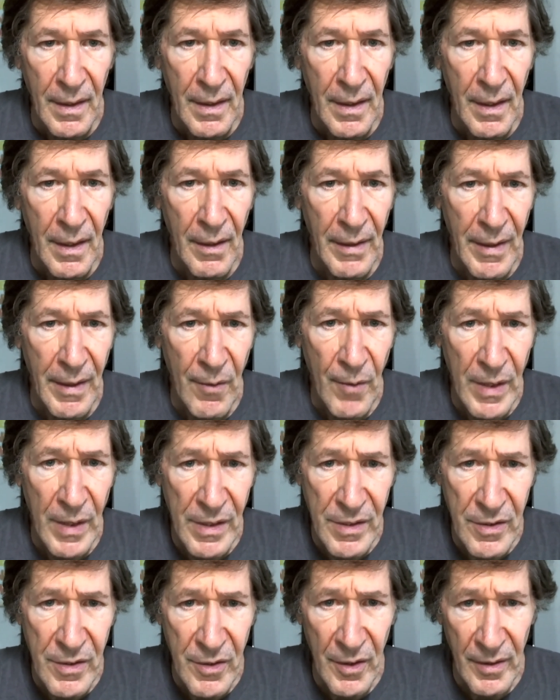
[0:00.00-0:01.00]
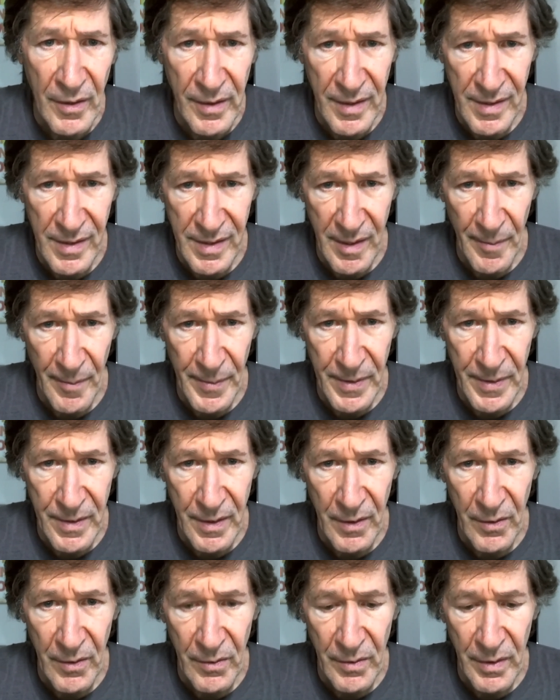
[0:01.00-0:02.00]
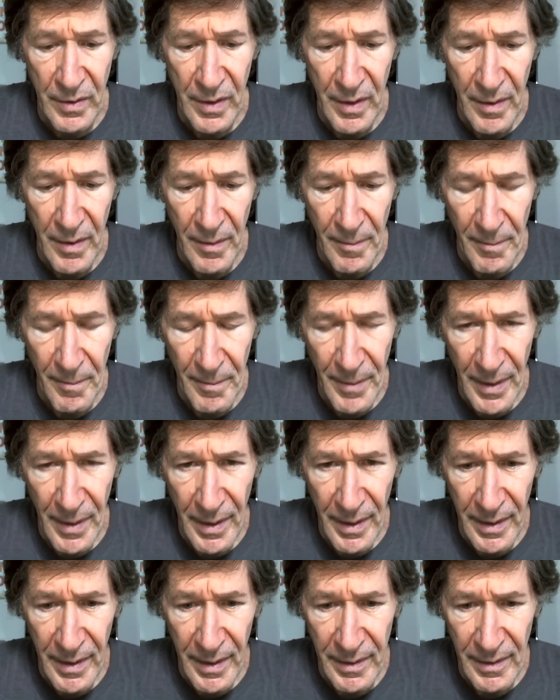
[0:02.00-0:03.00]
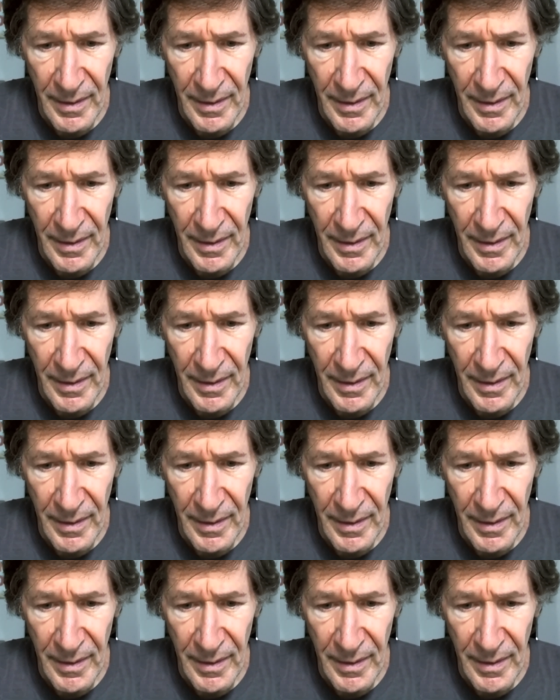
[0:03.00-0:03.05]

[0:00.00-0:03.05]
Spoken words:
All right, I want to start this episode by